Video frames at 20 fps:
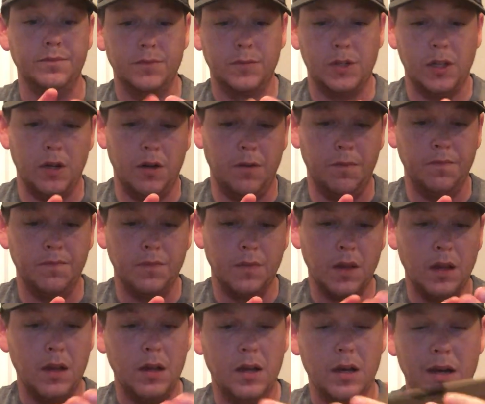So
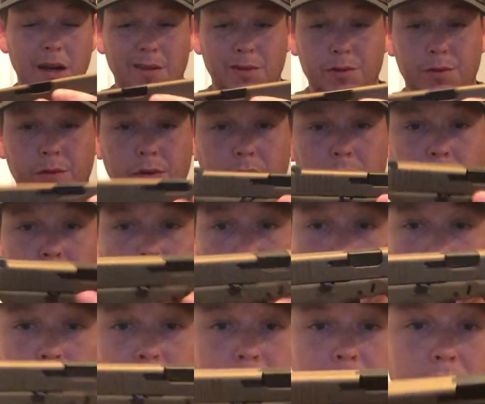I was really
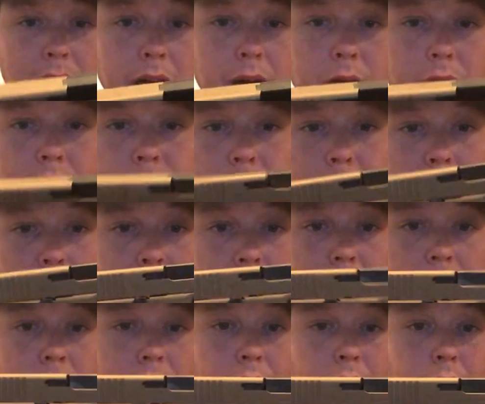impressed. I had to
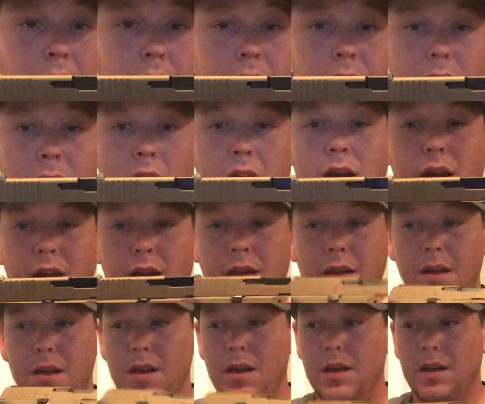do it.
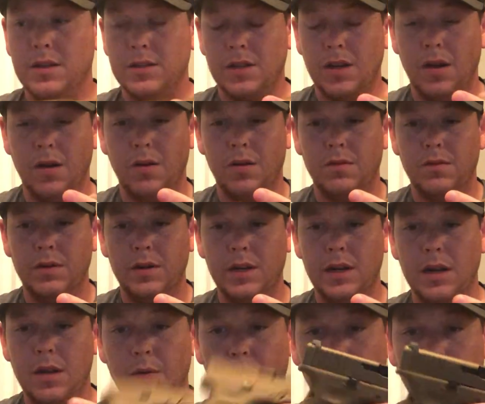So
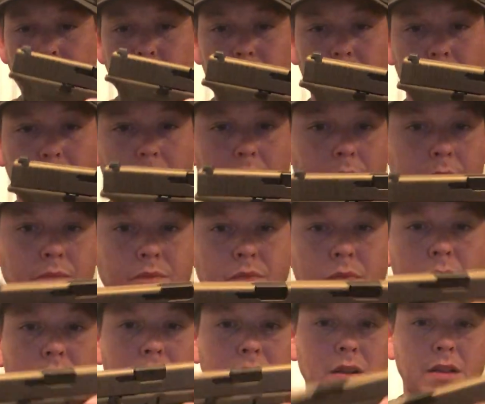anyways,
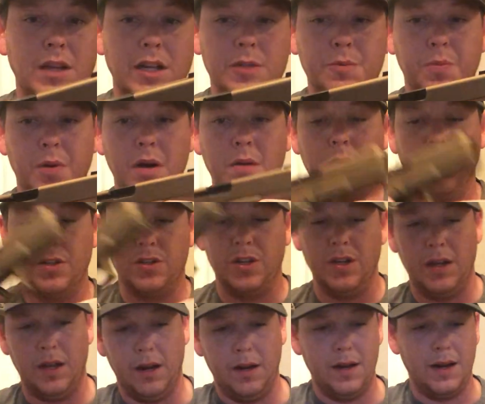that's pretty much
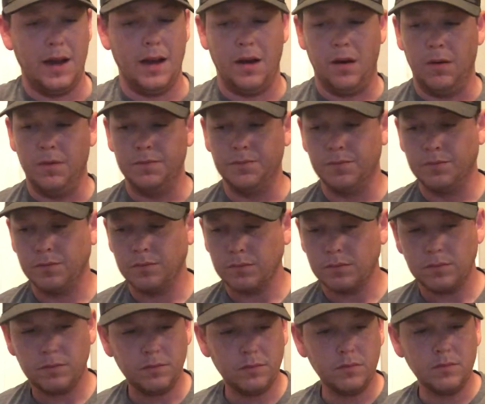it. Now,
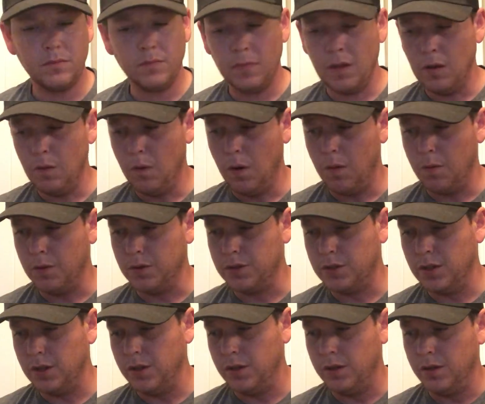what we'll
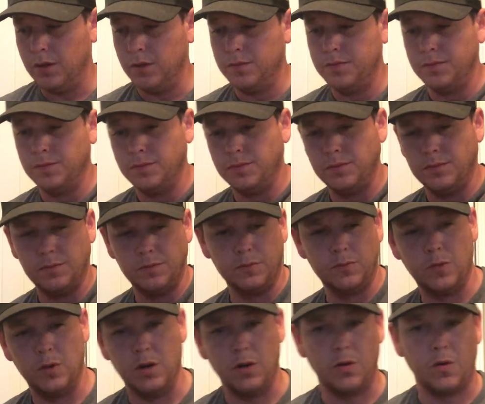do
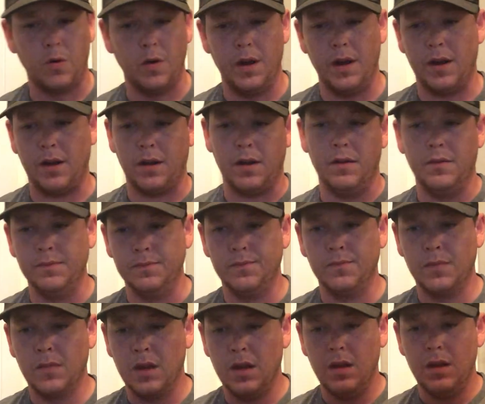real quick
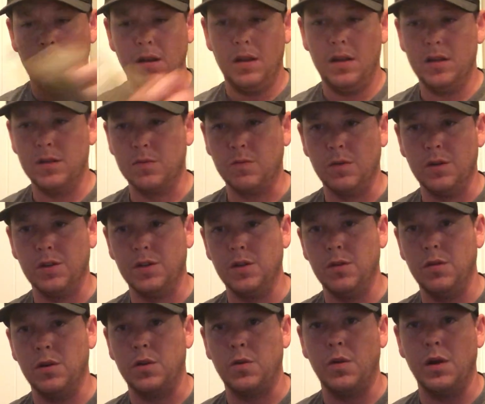is we'll
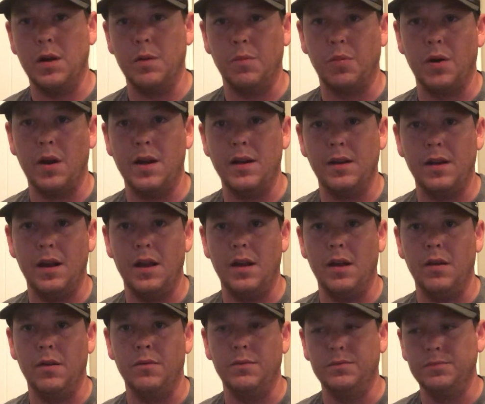do a quick
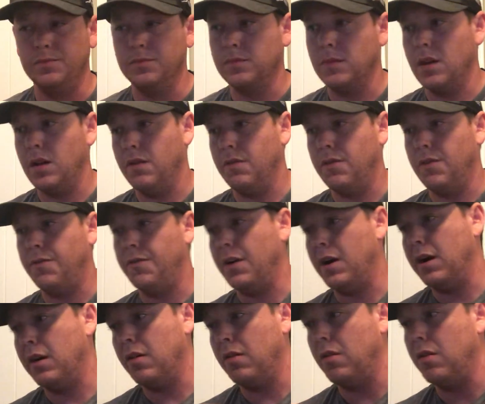breakdown of the
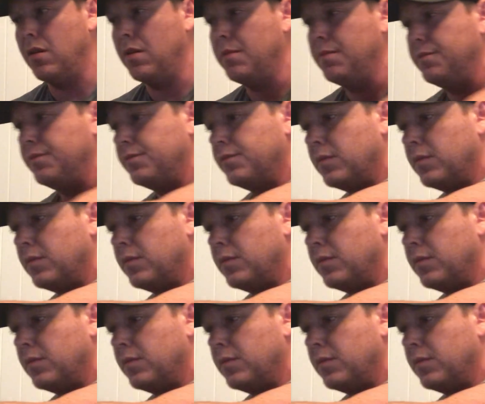firearm.